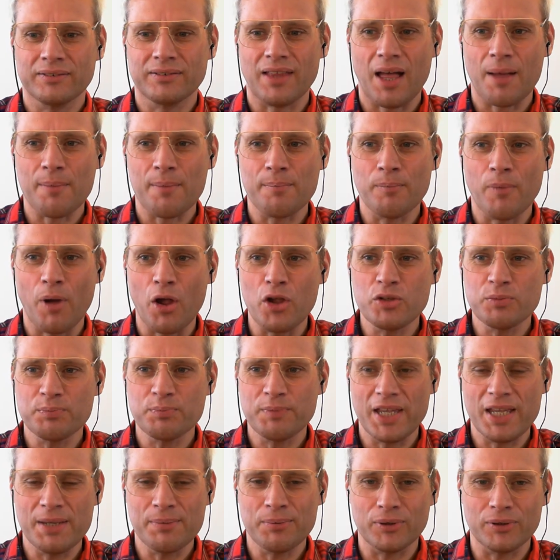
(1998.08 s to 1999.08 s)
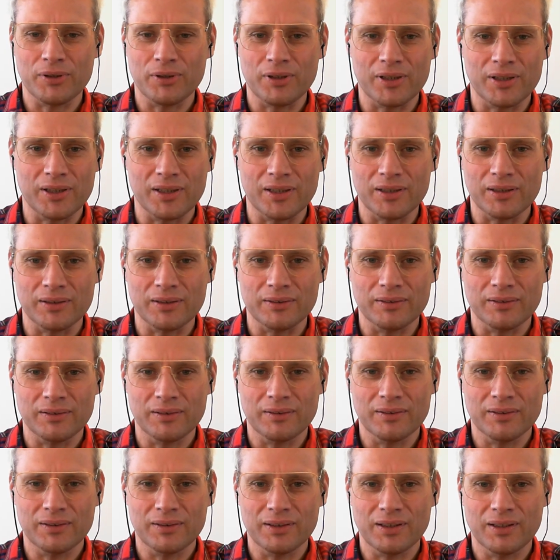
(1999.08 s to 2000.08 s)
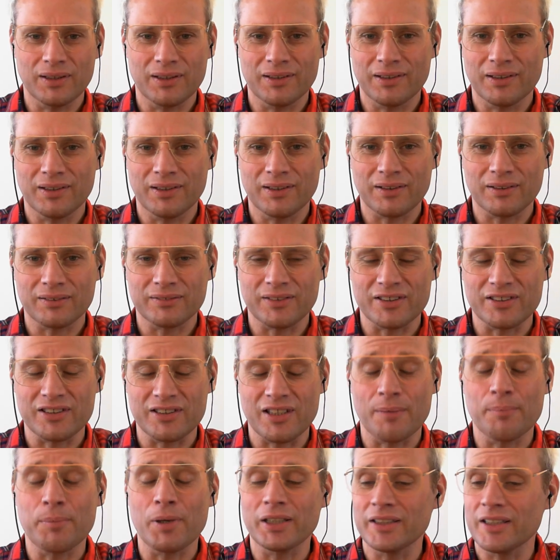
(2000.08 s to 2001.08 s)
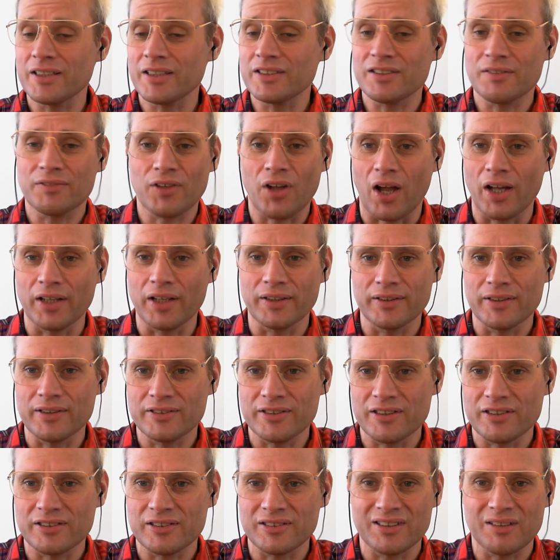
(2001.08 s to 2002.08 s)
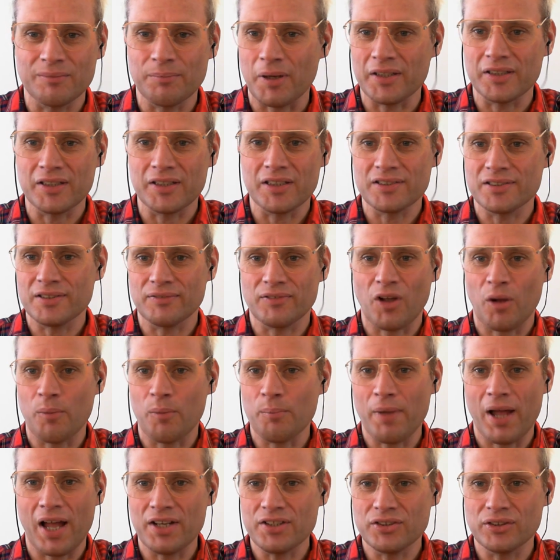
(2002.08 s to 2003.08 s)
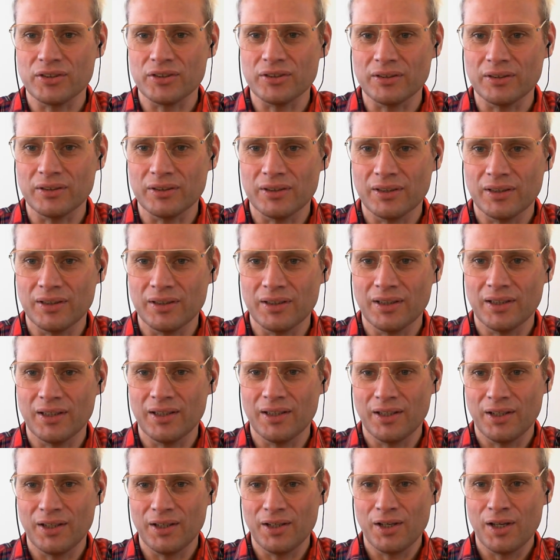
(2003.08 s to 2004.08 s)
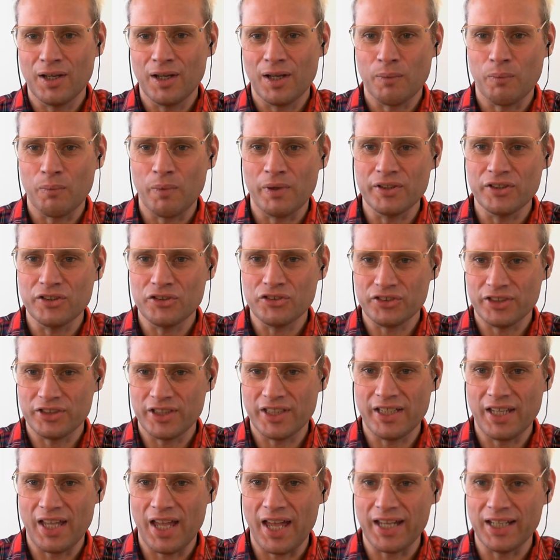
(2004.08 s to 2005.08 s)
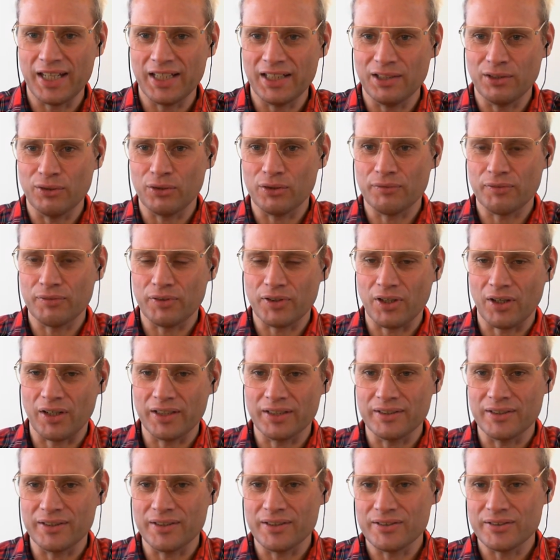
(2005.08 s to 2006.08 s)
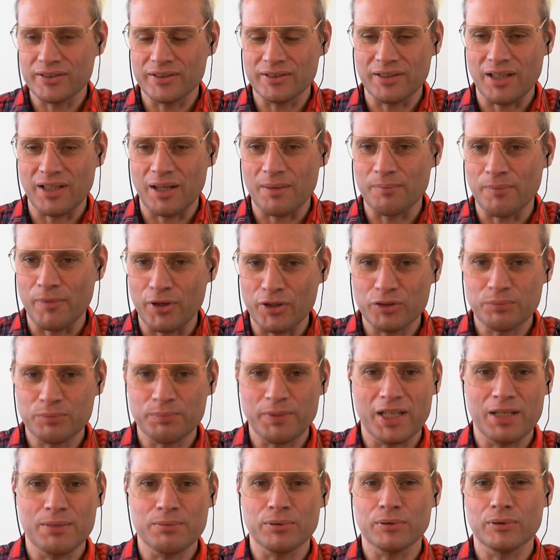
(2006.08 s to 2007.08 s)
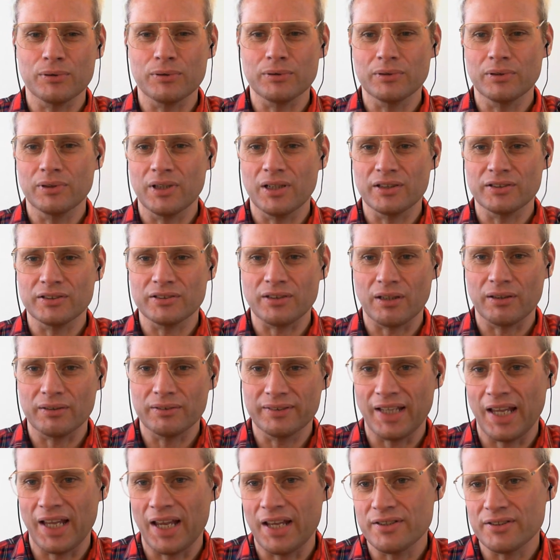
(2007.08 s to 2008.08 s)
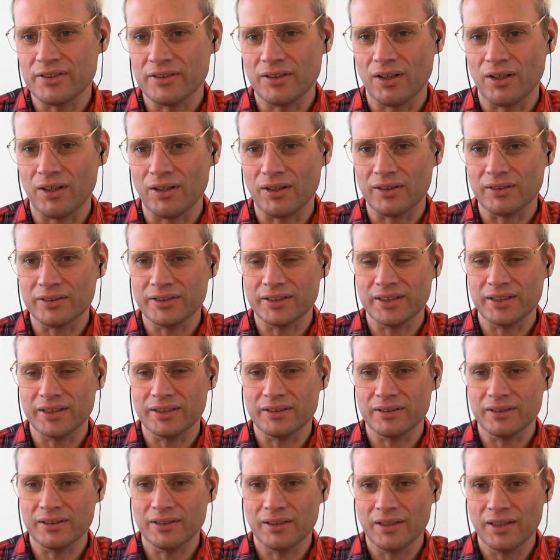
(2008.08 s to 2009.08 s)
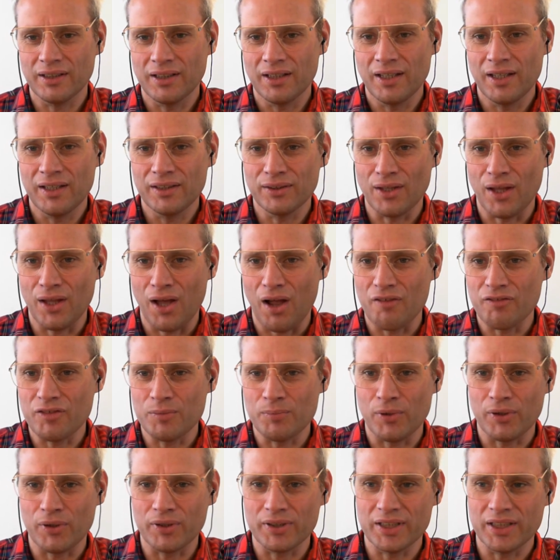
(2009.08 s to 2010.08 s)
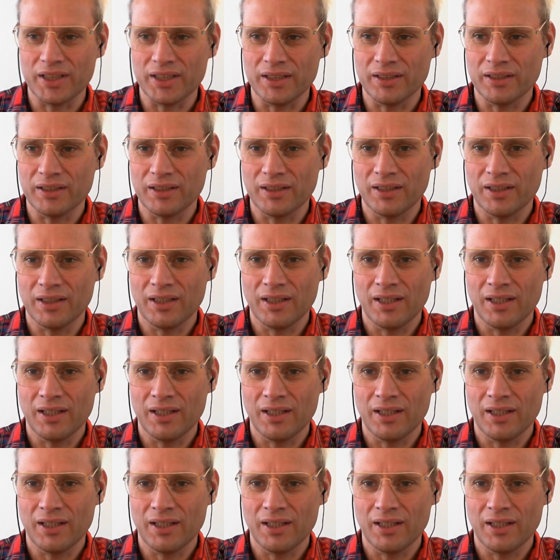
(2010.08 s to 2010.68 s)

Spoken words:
That most people are, there's an abundance of kindness. There's an abundance of compassion. When you see, hey, look for kindness, and that most people are so decent hearted, and not everybody